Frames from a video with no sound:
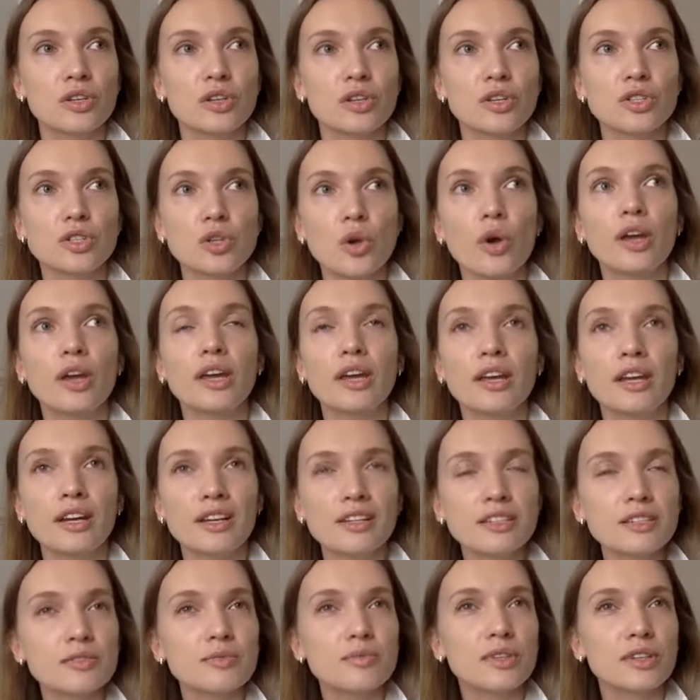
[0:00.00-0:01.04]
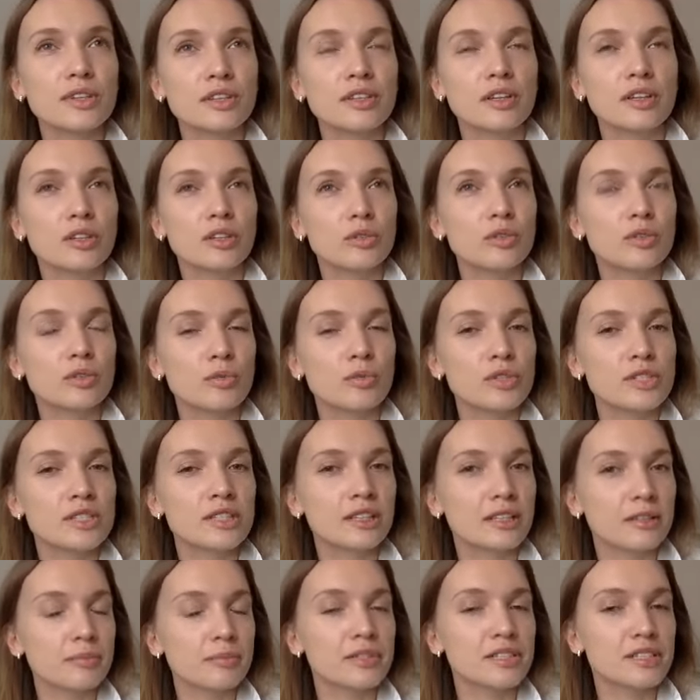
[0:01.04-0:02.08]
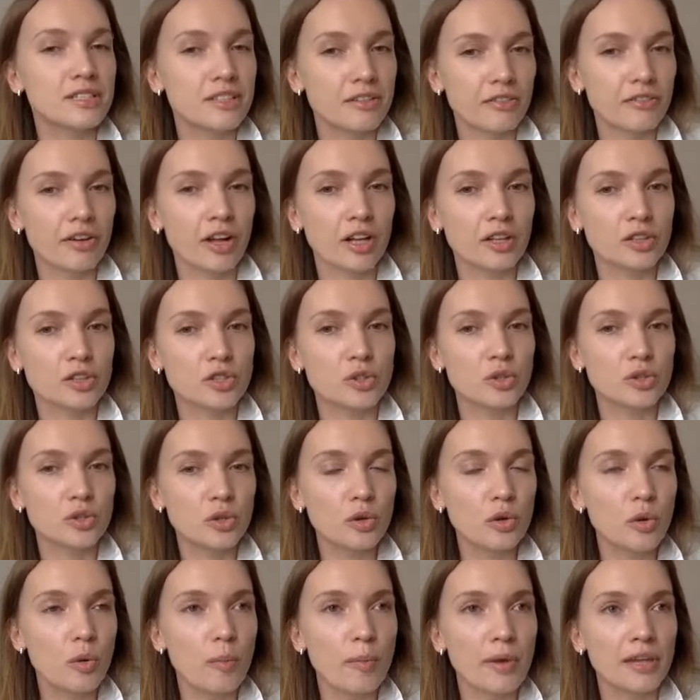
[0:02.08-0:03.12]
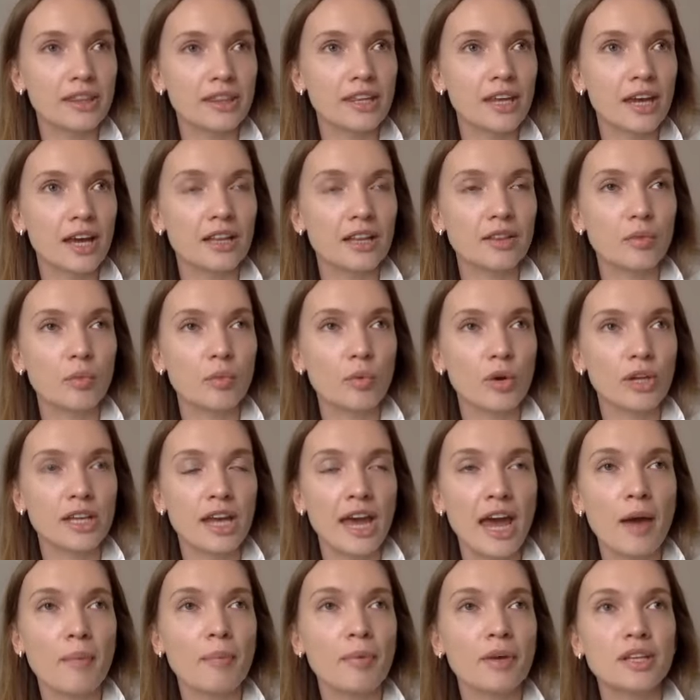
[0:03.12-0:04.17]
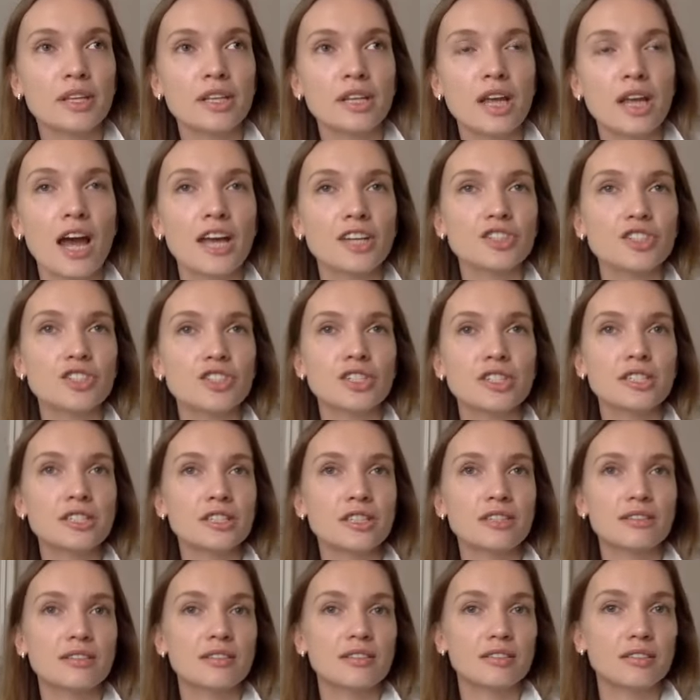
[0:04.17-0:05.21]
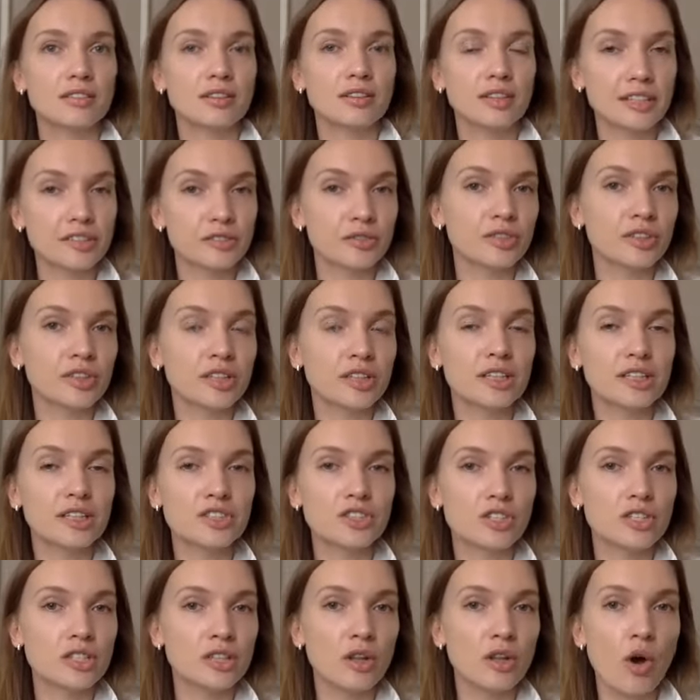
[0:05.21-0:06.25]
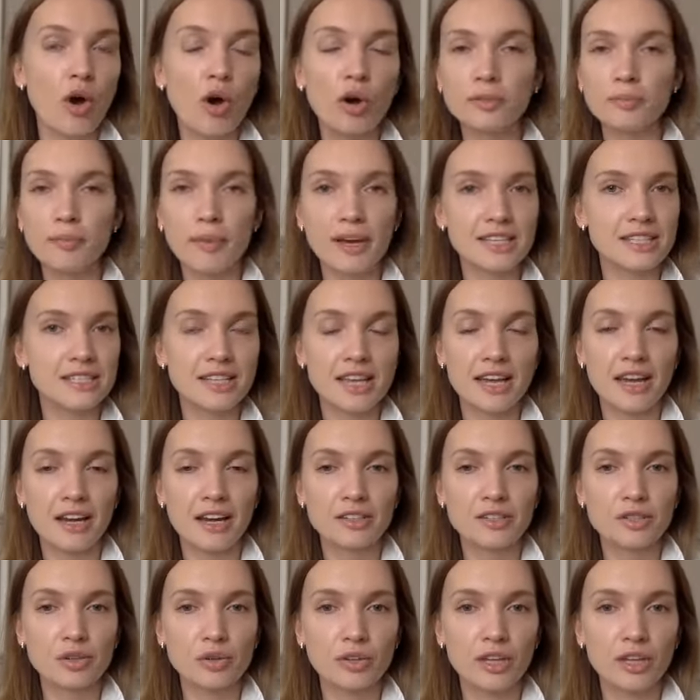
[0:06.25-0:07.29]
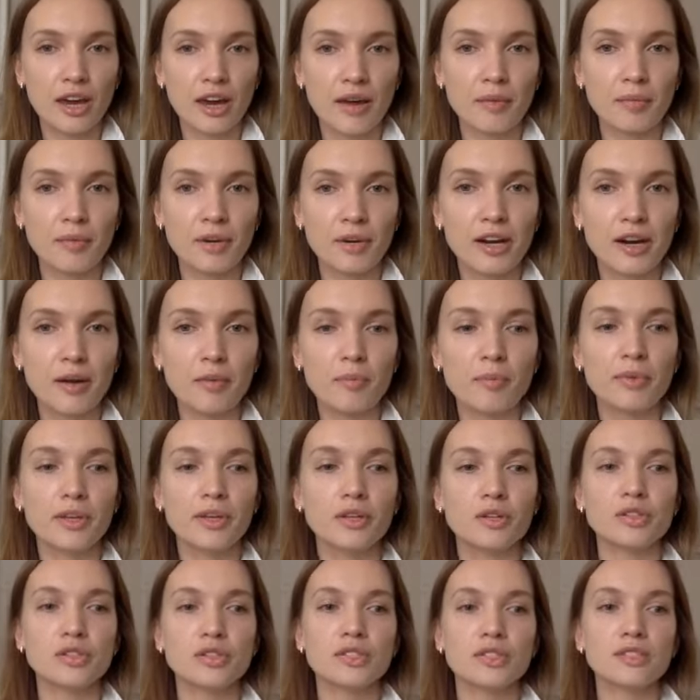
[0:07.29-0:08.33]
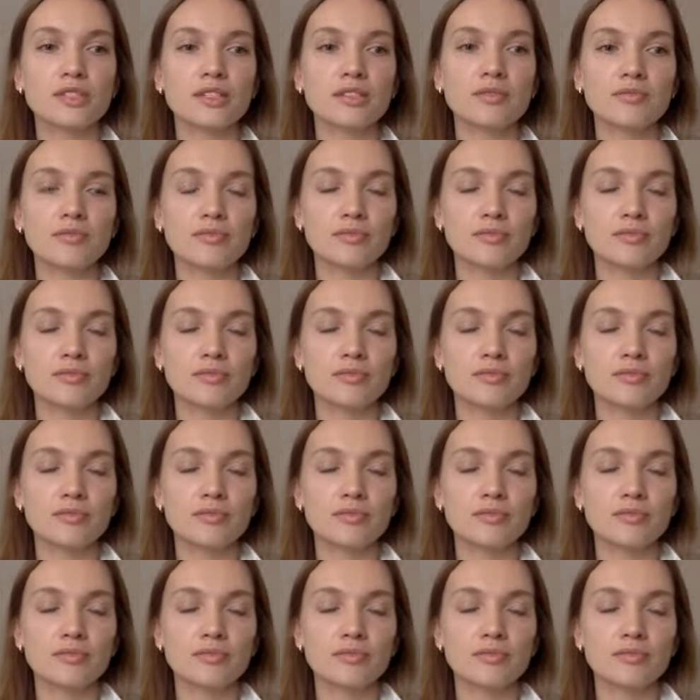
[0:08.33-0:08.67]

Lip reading: so it was a little bit difficult to do. But then what happened, I just literally just locked my settings on the camera because